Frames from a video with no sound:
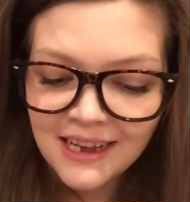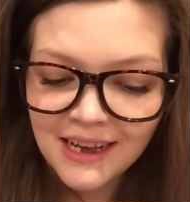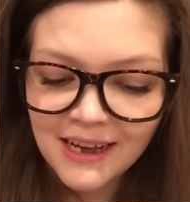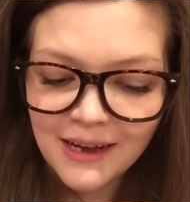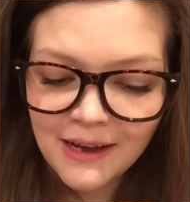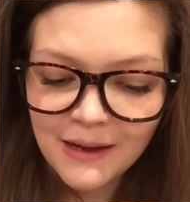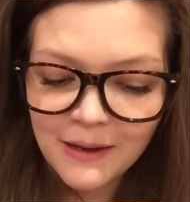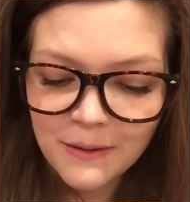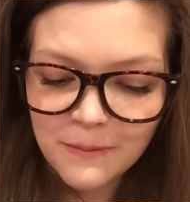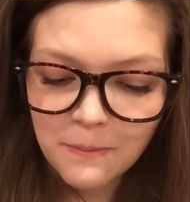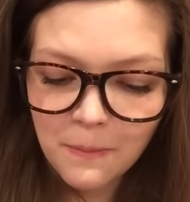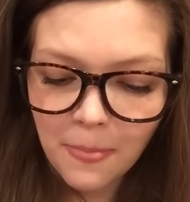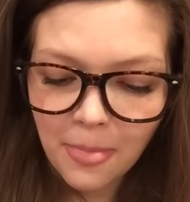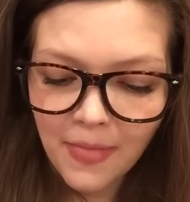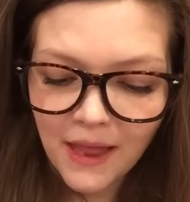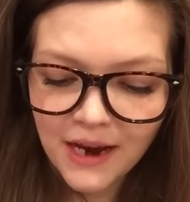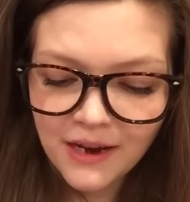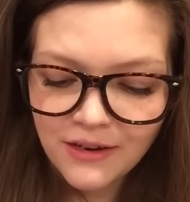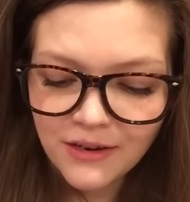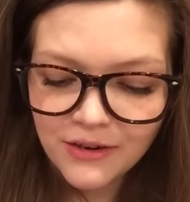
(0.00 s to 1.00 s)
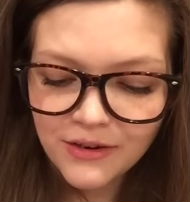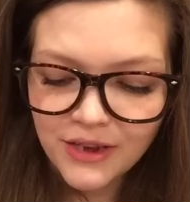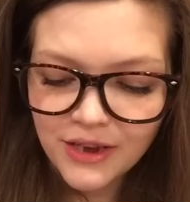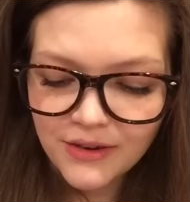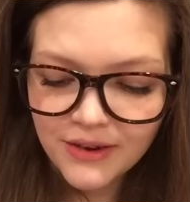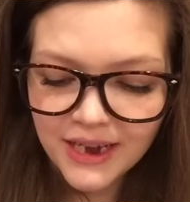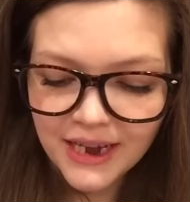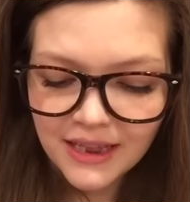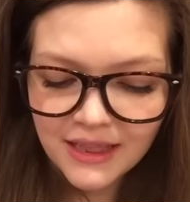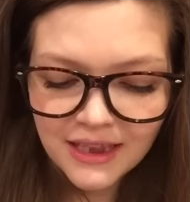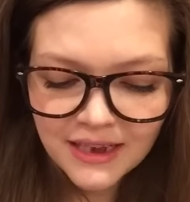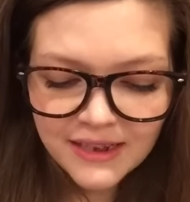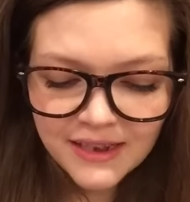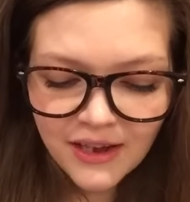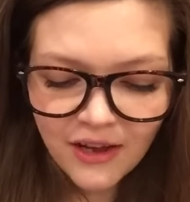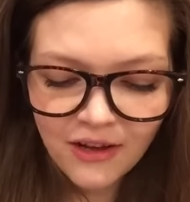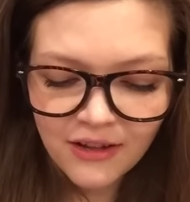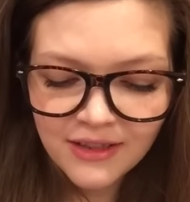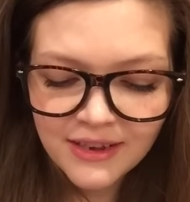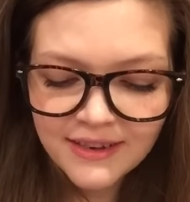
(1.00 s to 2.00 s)
Um, I know you get this
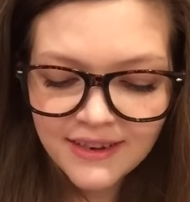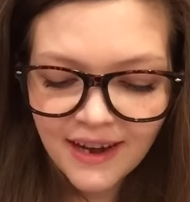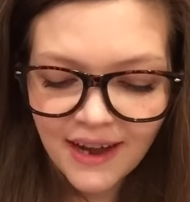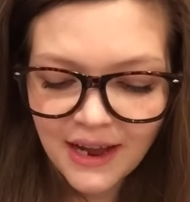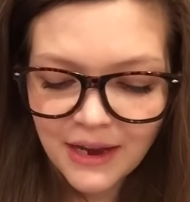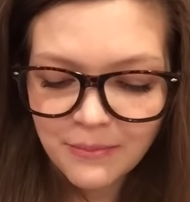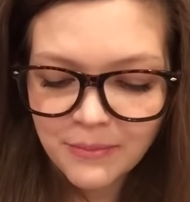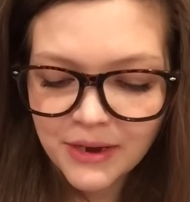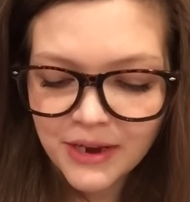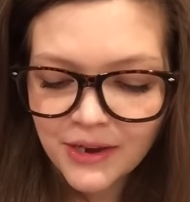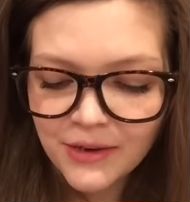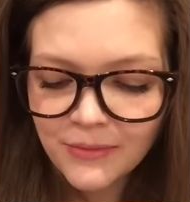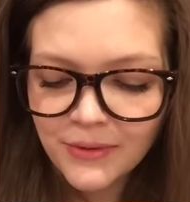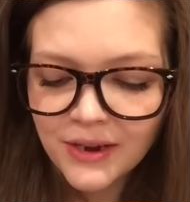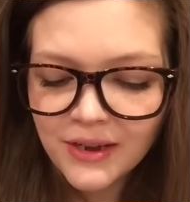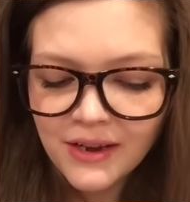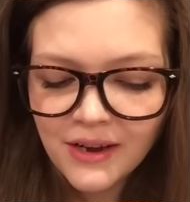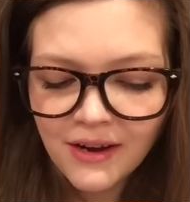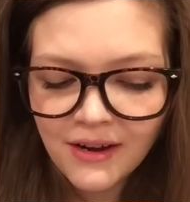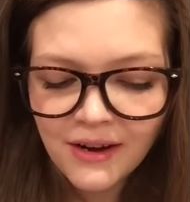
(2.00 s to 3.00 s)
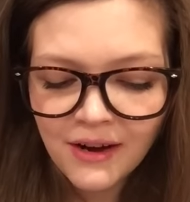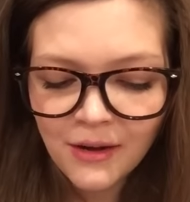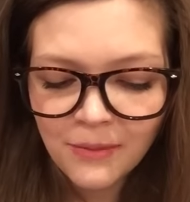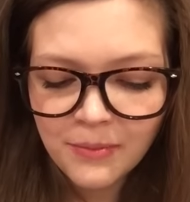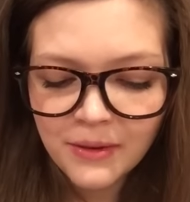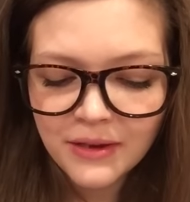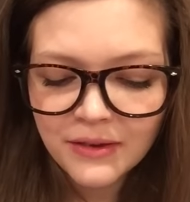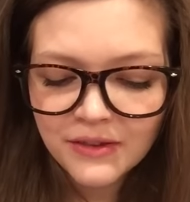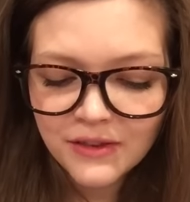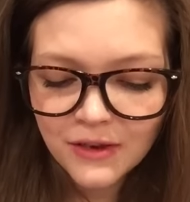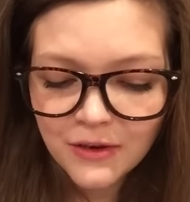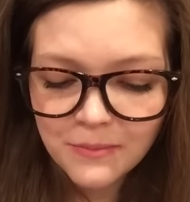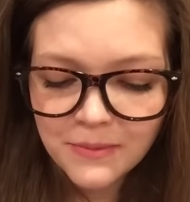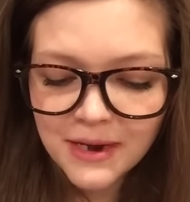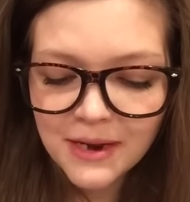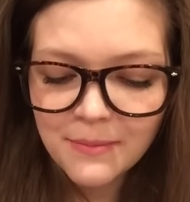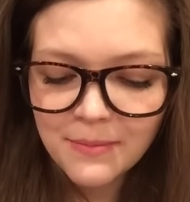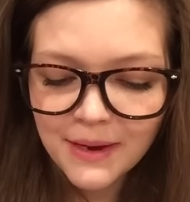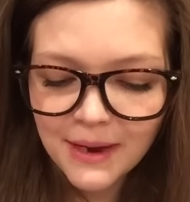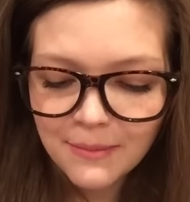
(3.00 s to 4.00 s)
all the time, but you really are helping so
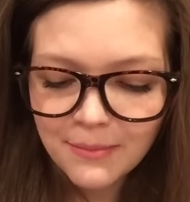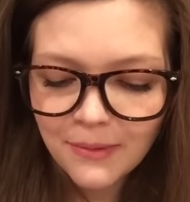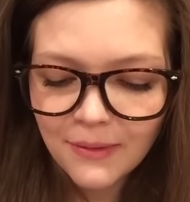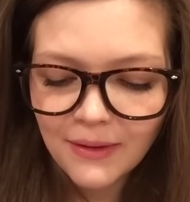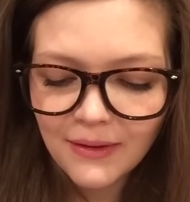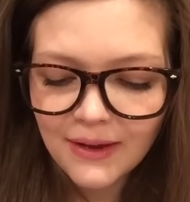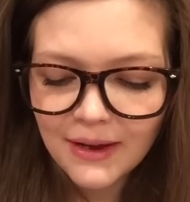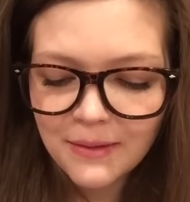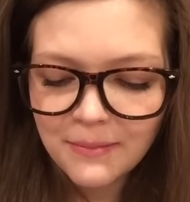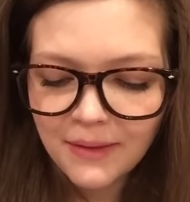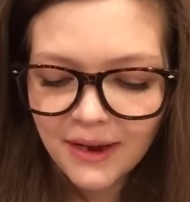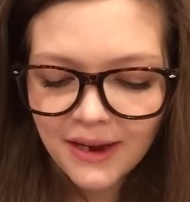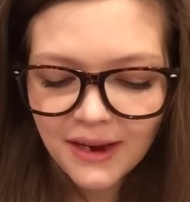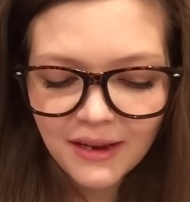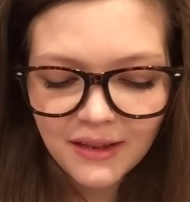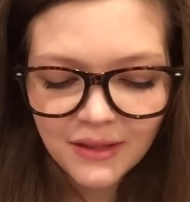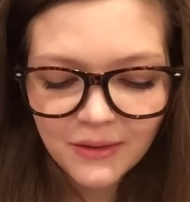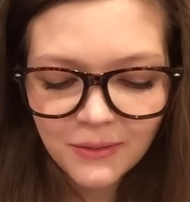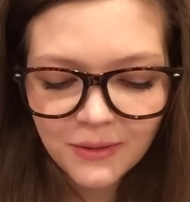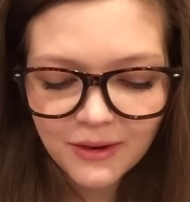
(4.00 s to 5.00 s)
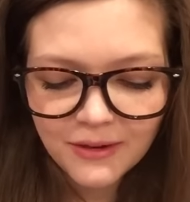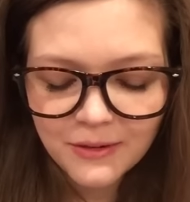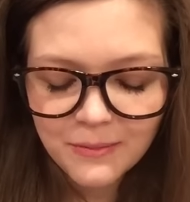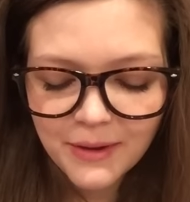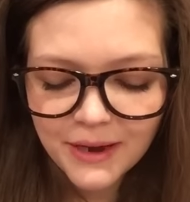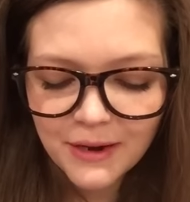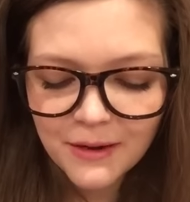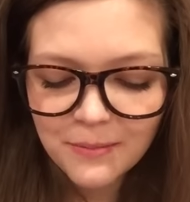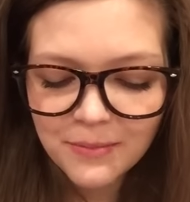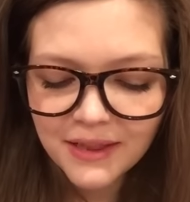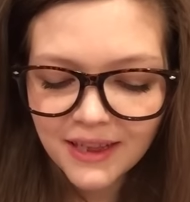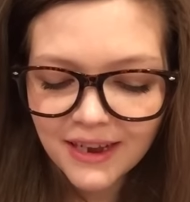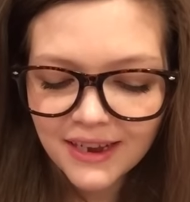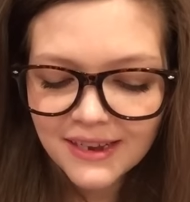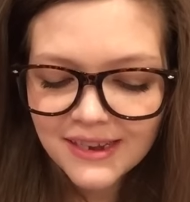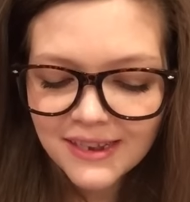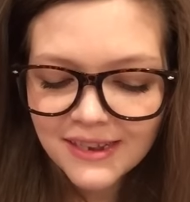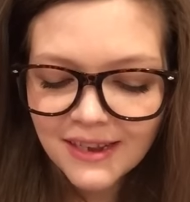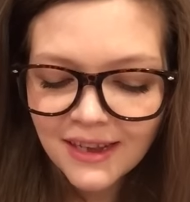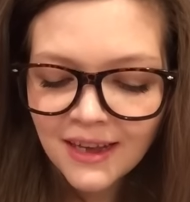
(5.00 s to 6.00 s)
many people and making the world a better
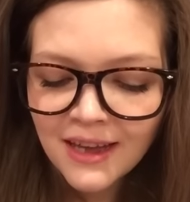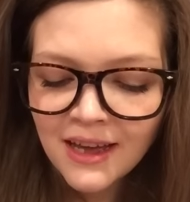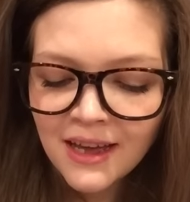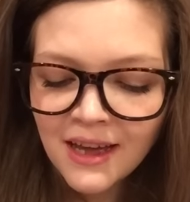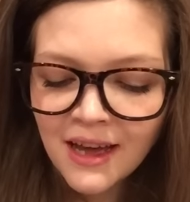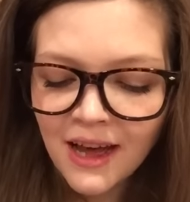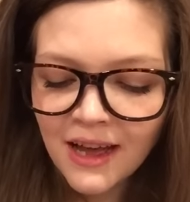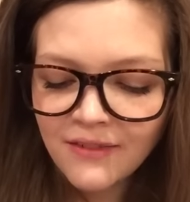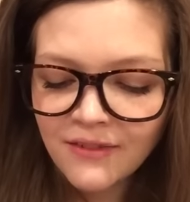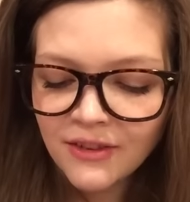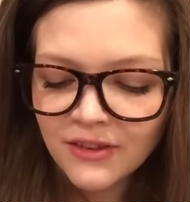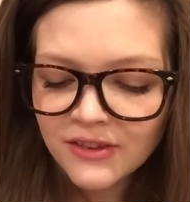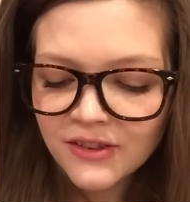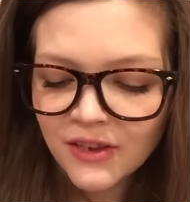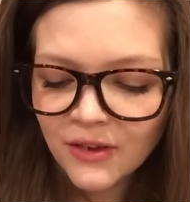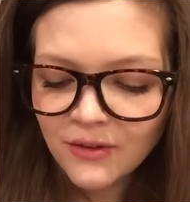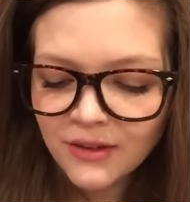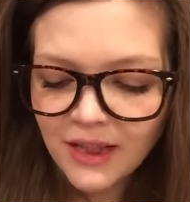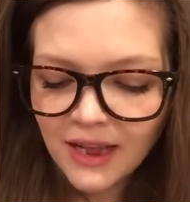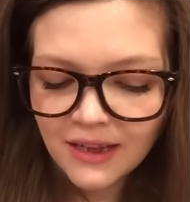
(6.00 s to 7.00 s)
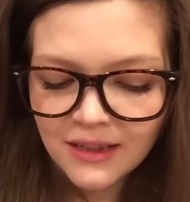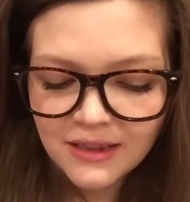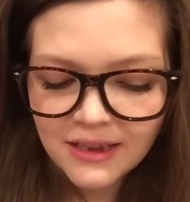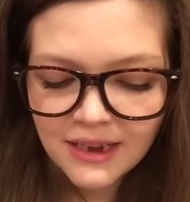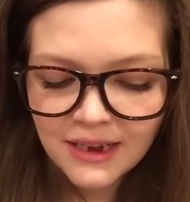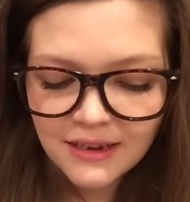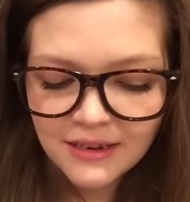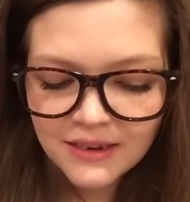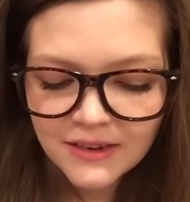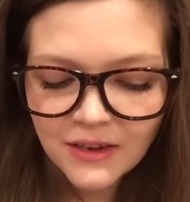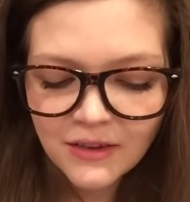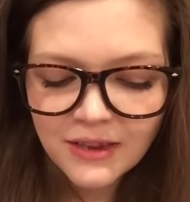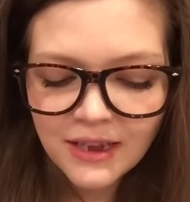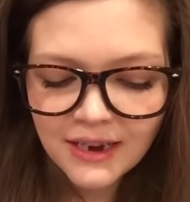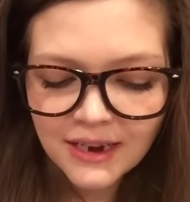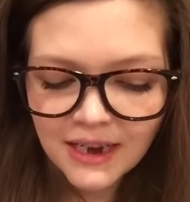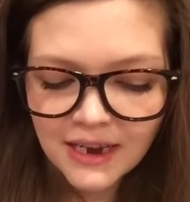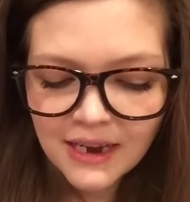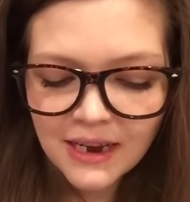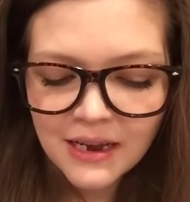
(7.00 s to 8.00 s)
place. I feel so lucky, so
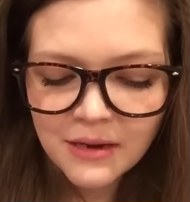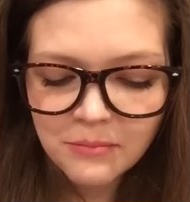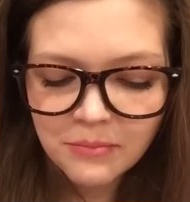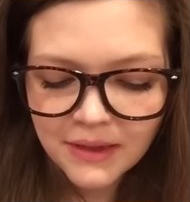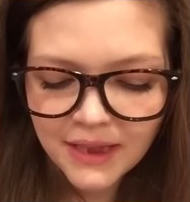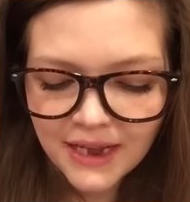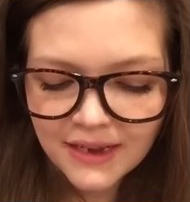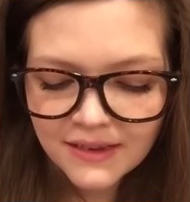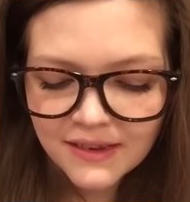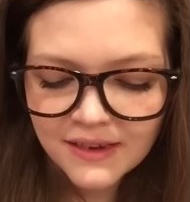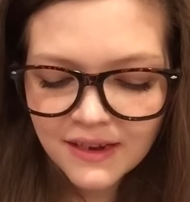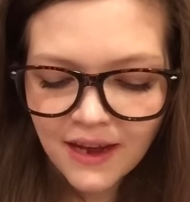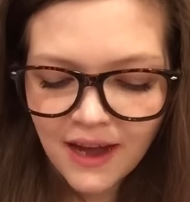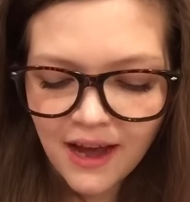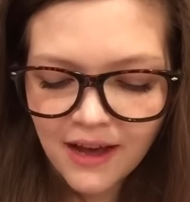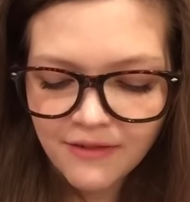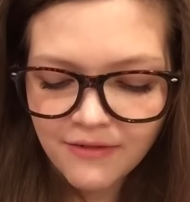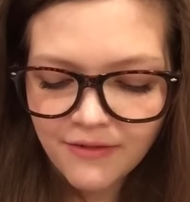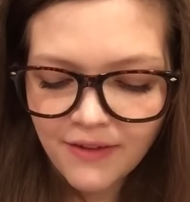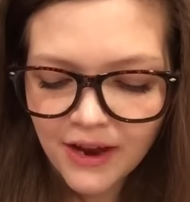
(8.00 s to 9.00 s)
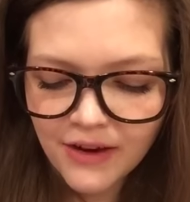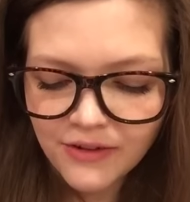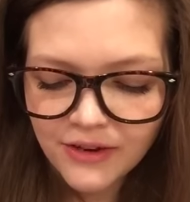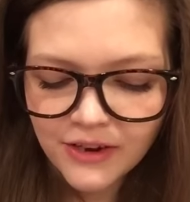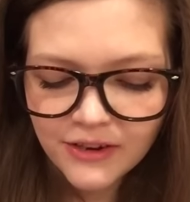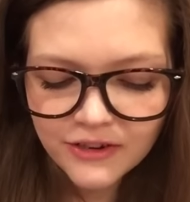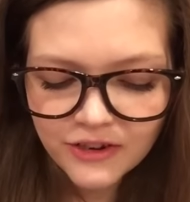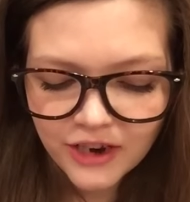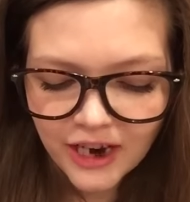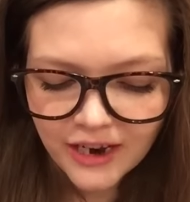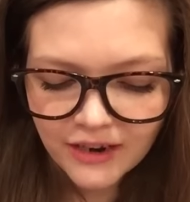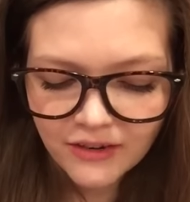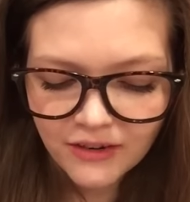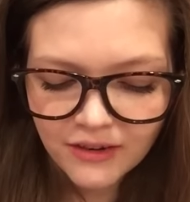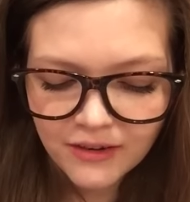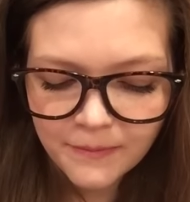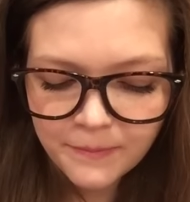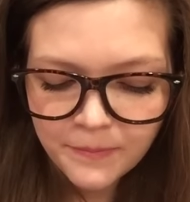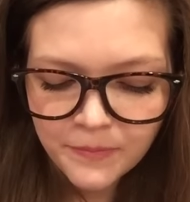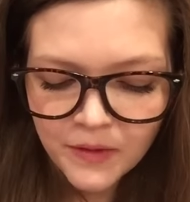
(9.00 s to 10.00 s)
lucky and blessed to have found your
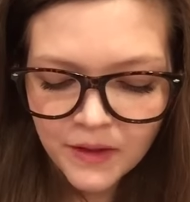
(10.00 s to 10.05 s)
channel.